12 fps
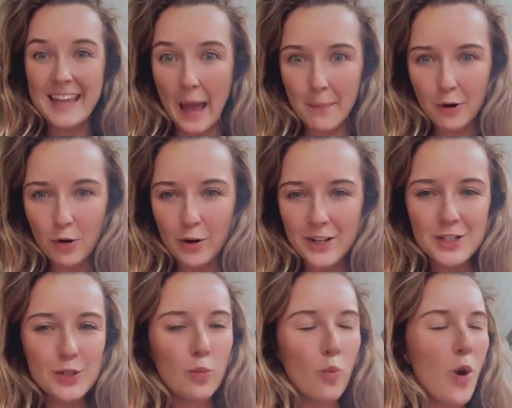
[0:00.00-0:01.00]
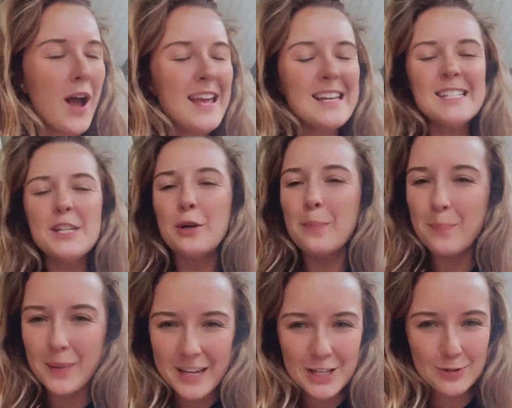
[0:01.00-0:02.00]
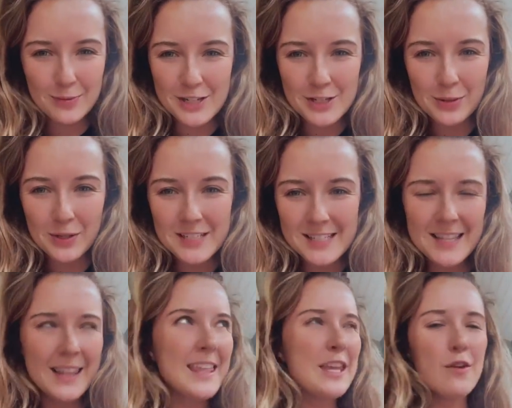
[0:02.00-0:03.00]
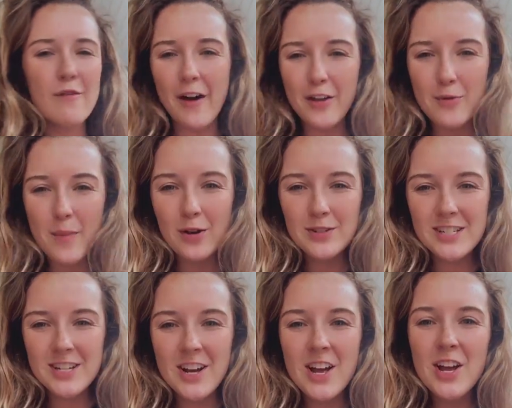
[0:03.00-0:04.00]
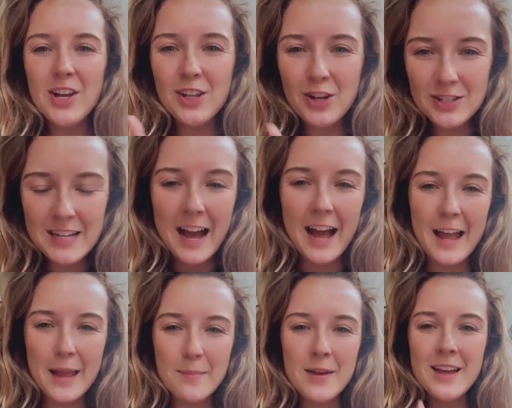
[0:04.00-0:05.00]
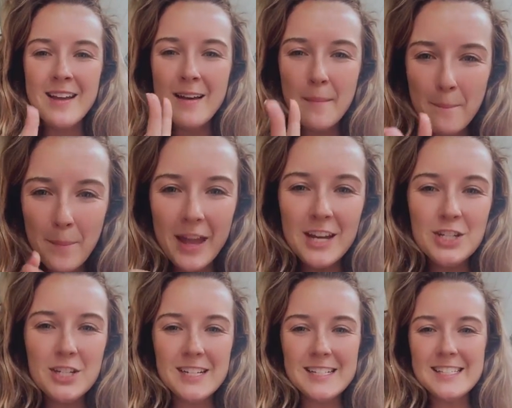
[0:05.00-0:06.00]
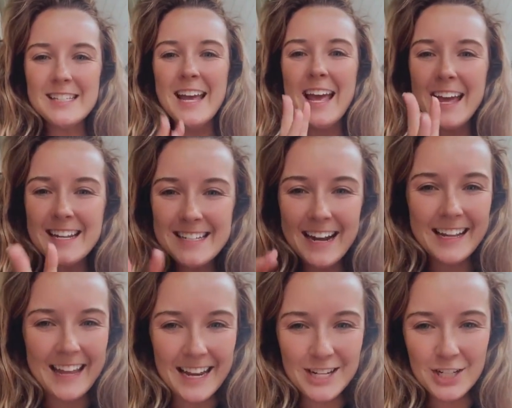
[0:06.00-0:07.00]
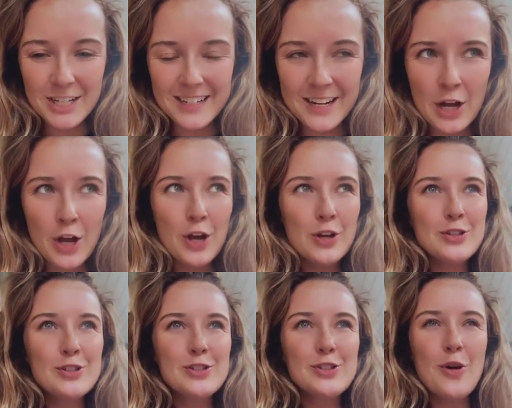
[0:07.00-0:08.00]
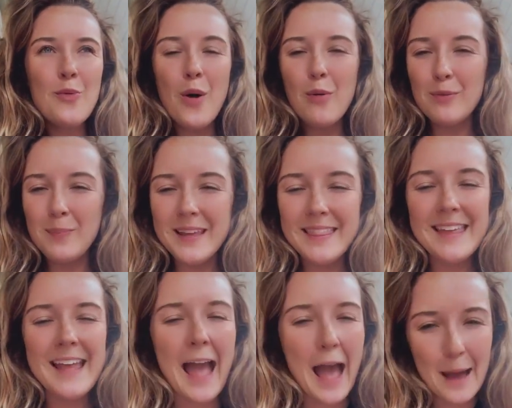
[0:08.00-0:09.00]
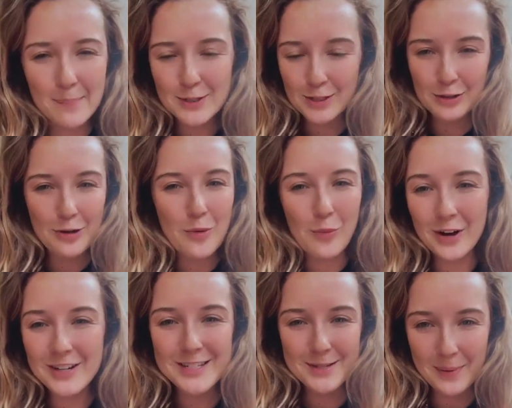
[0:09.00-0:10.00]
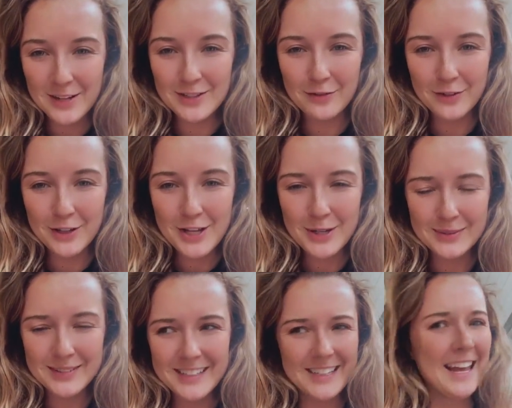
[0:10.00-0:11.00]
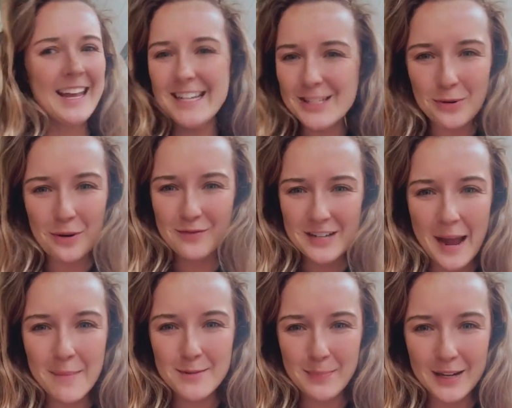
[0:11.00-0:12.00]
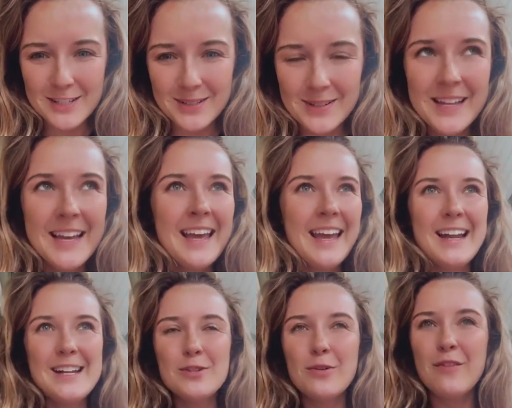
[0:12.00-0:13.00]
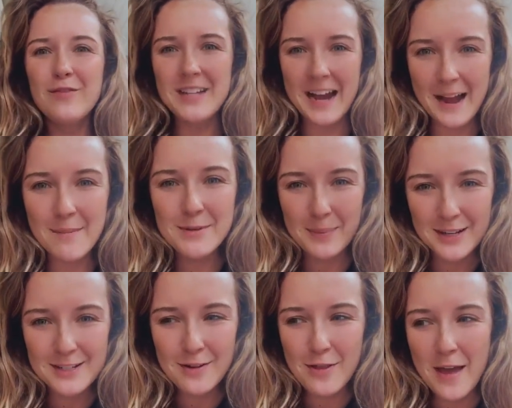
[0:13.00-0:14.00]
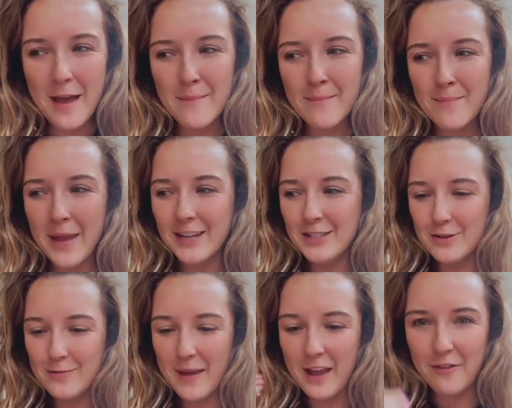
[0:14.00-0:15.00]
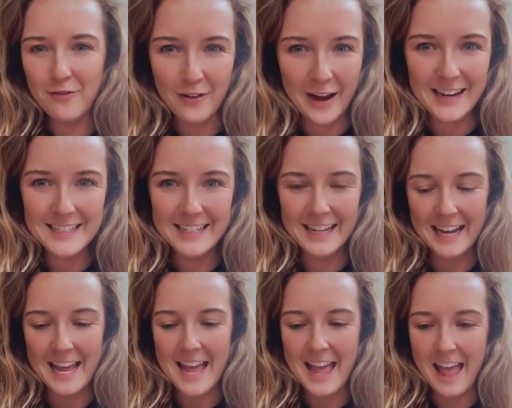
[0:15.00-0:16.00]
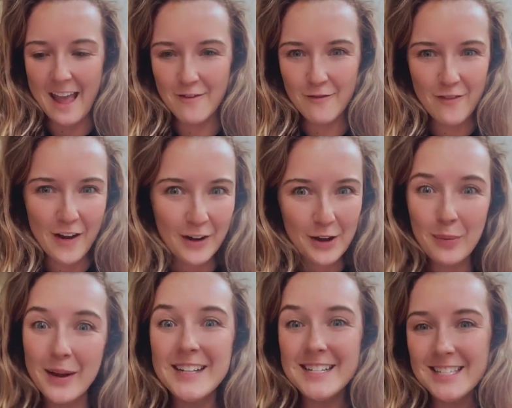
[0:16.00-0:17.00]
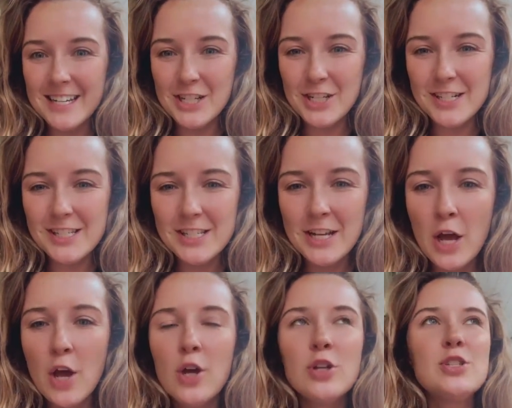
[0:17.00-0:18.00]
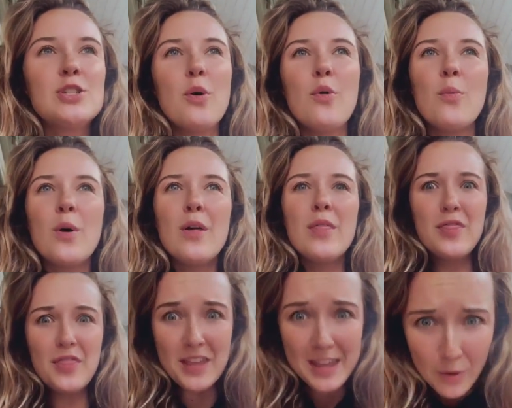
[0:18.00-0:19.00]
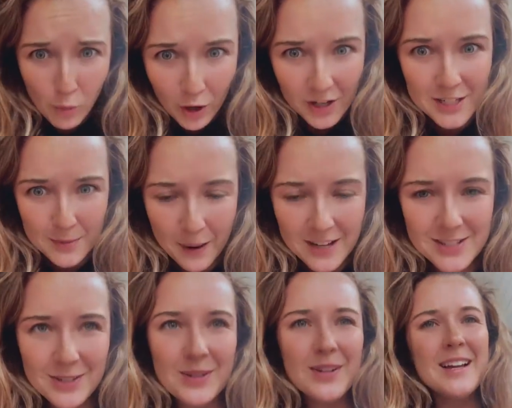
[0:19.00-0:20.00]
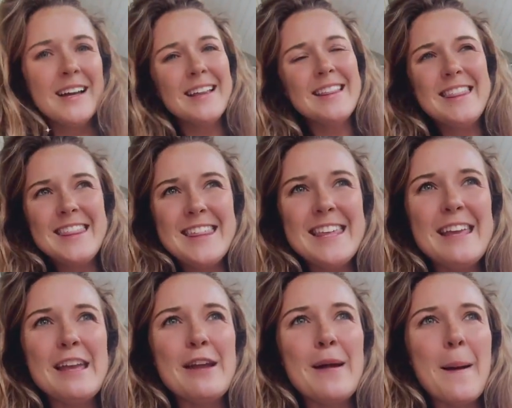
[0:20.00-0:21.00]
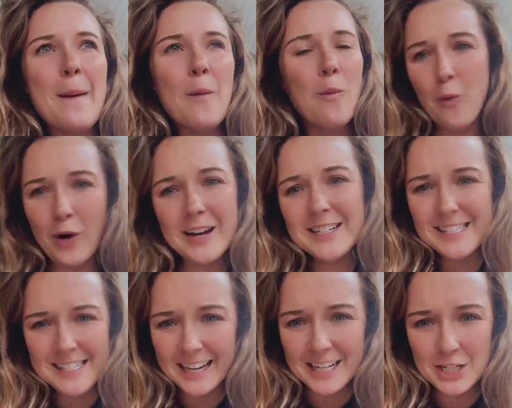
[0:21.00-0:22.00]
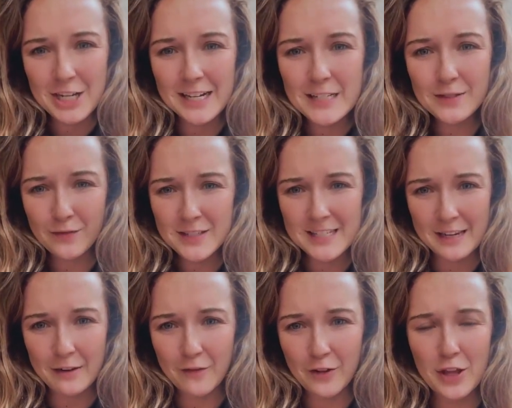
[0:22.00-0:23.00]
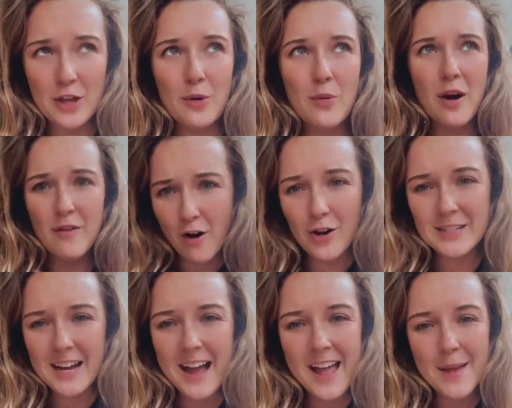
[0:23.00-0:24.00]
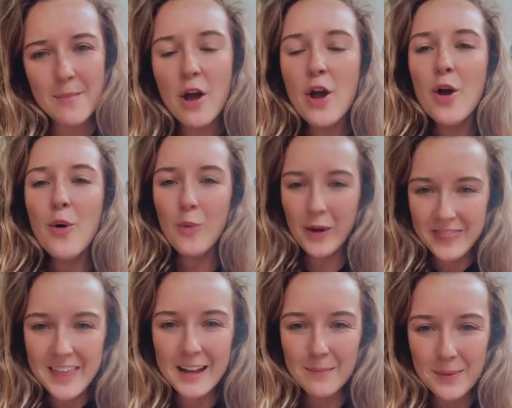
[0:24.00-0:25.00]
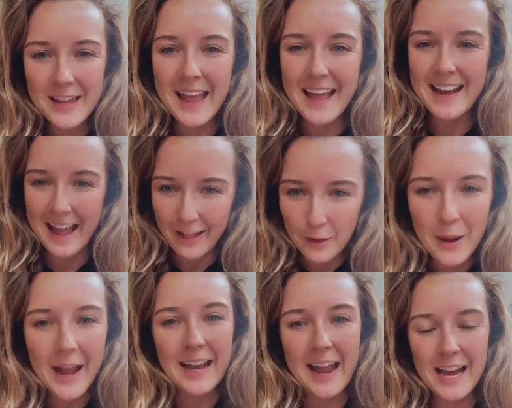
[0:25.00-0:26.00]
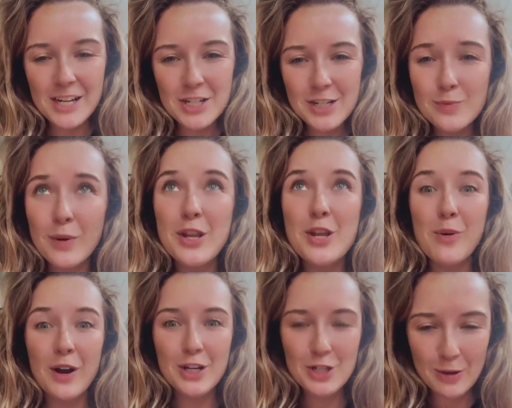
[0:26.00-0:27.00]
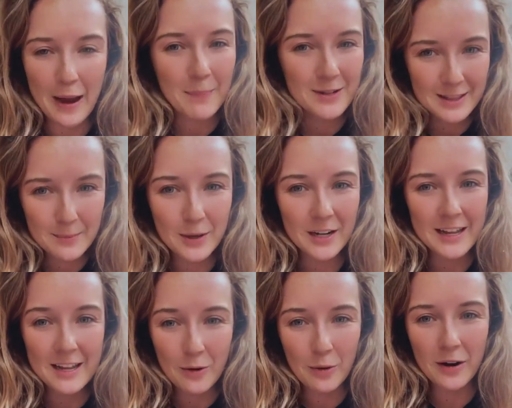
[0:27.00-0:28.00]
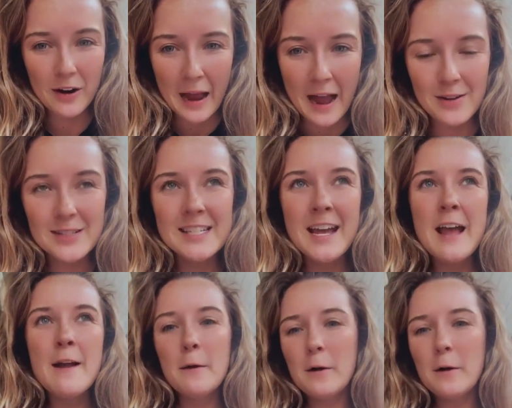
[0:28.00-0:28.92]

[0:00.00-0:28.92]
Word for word: Capricorns, what is your biggest resource, the thing you value most? Your time, patience, and dedication. So, what would be the absolute worst puzzle for you? any sort of timed puzzle, any sort of timed puzzle that makes you make frantic and very quick decisions. So, the worst puzzle, the worst second chance scene for you of all time would then be an alibi in ashes when you are trapped in the burning courthouse